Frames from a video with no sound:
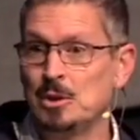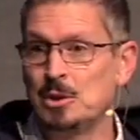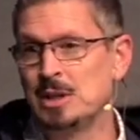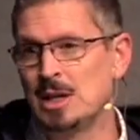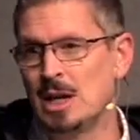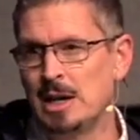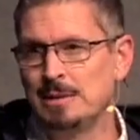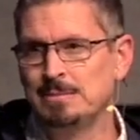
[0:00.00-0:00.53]

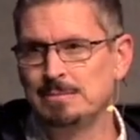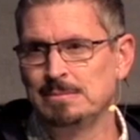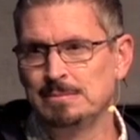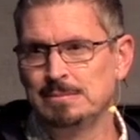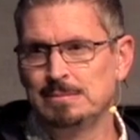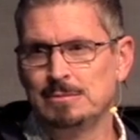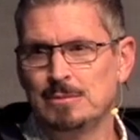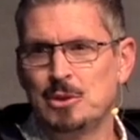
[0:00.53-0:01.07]
39.
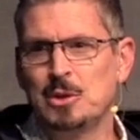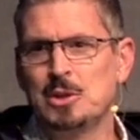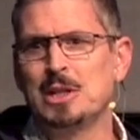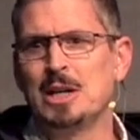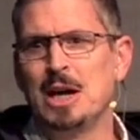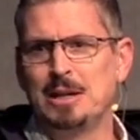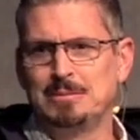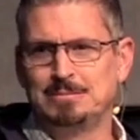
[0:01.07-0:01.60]

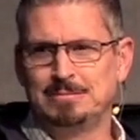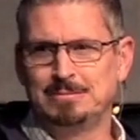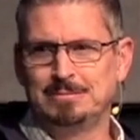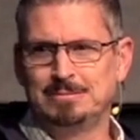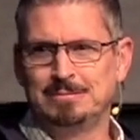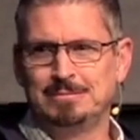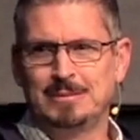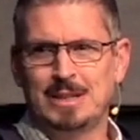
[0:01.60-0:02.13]
39.
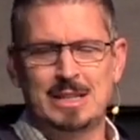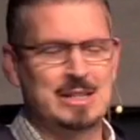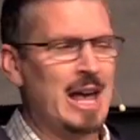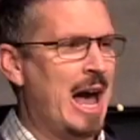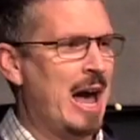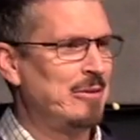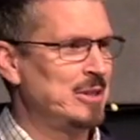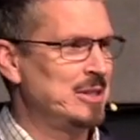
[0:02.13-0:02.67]
That's
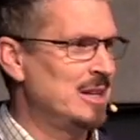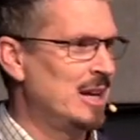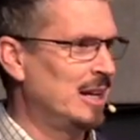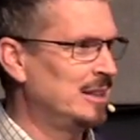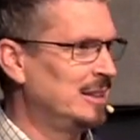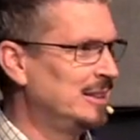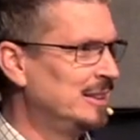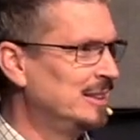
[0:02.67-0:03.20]
half
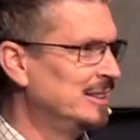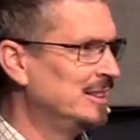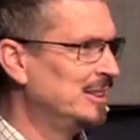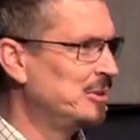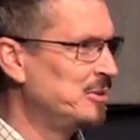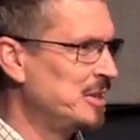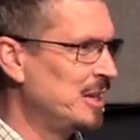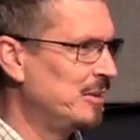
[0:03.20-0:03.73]
exactly
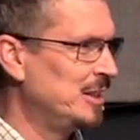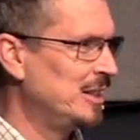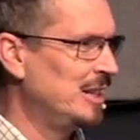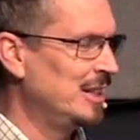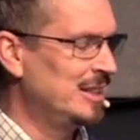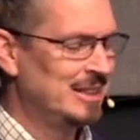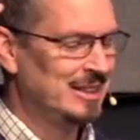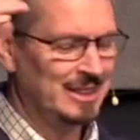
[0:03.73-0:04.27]
of
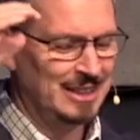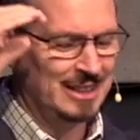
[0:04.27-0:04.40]
78.